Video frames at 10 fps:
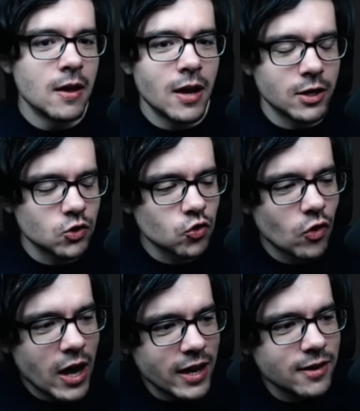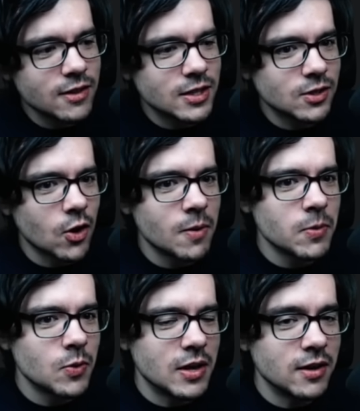I tried this
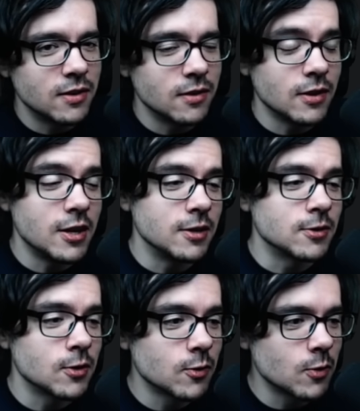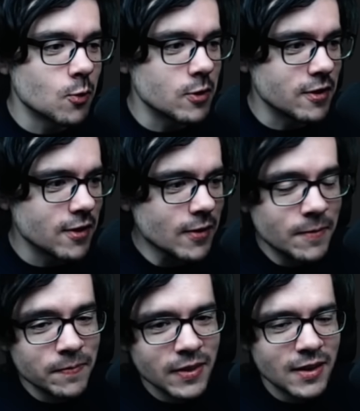combo in the Eternal Ordeal,
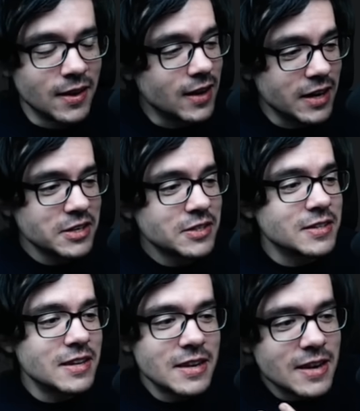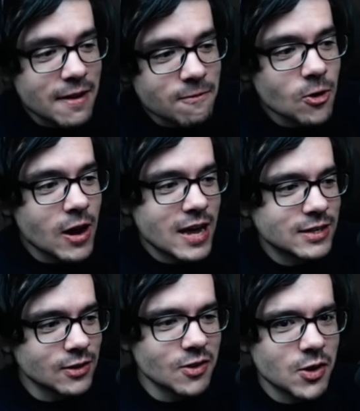and I just never had
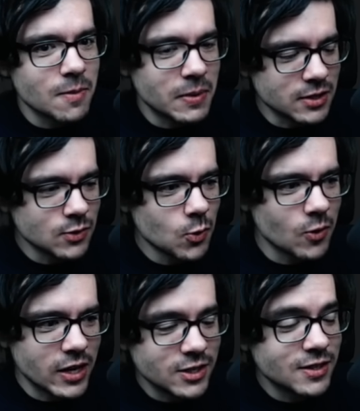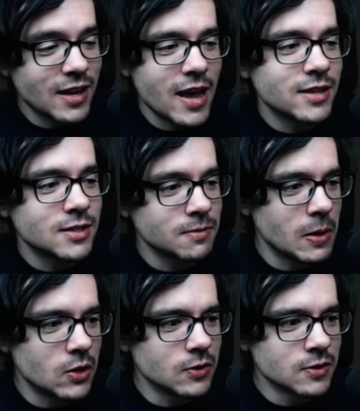to look at my soul. I just cast
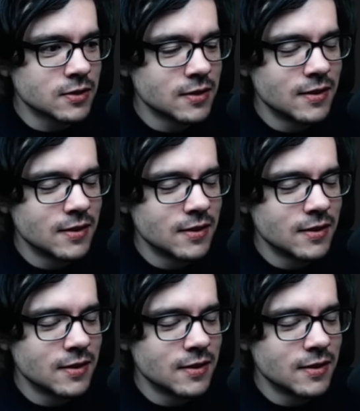spells,